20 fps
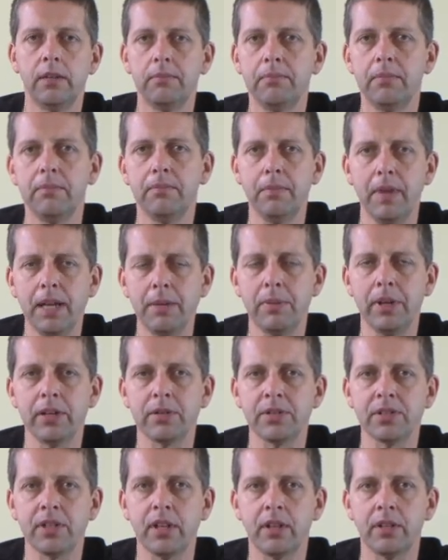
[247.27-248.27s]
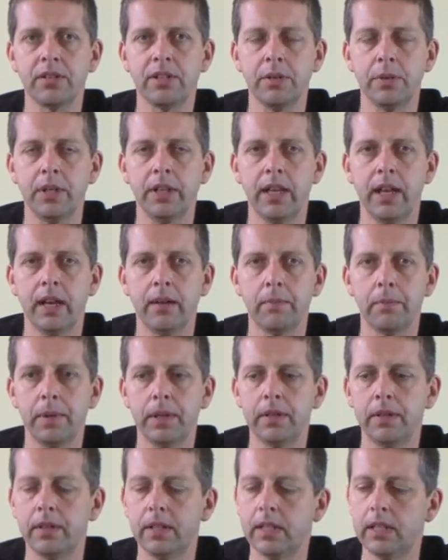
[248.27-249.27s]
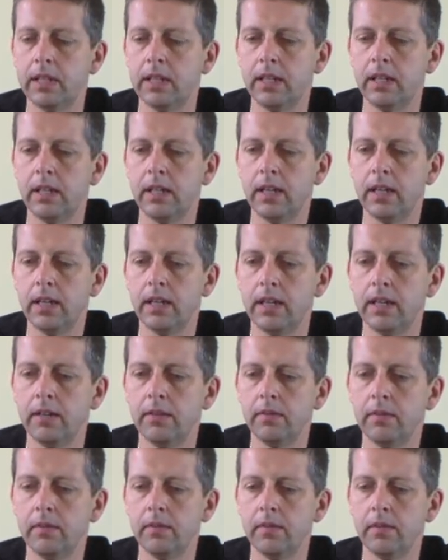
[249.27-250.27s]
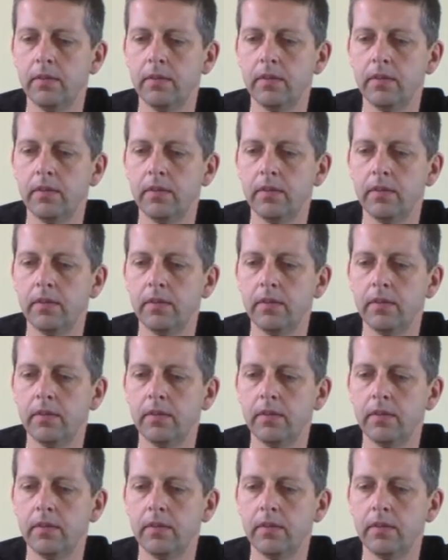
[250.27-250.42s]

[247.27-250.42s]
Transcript: Maybe I'll start doing that, but the